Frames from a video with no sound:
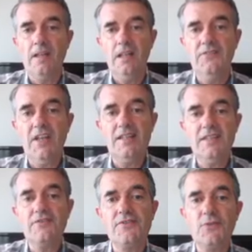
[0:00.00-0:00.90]
And the
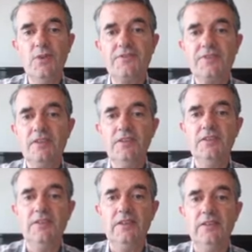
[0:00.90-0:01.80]
idea is we want to
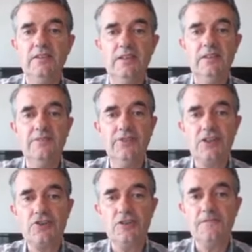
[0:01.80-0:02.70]
learn a
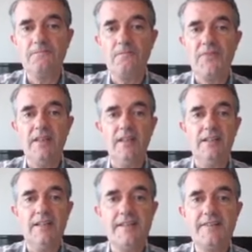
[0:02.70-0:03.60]
function, a
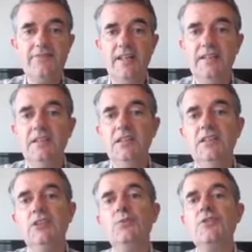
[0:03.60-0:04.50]
classifier,
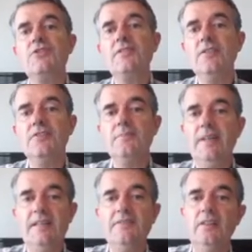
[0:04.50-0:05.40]
which does not
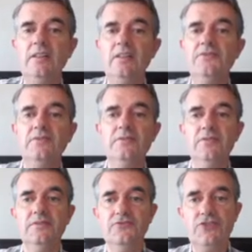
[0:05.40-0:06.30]
depend on
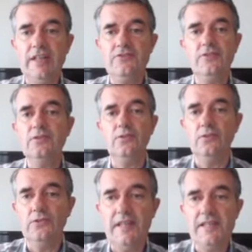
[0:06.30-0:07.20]
gender
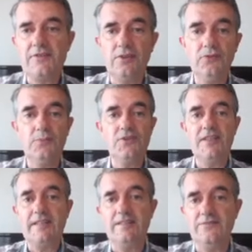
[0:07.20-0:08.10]
or race or other
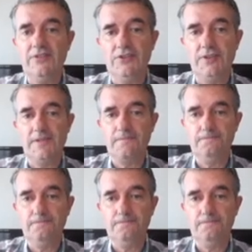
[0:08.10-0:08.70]
protected features.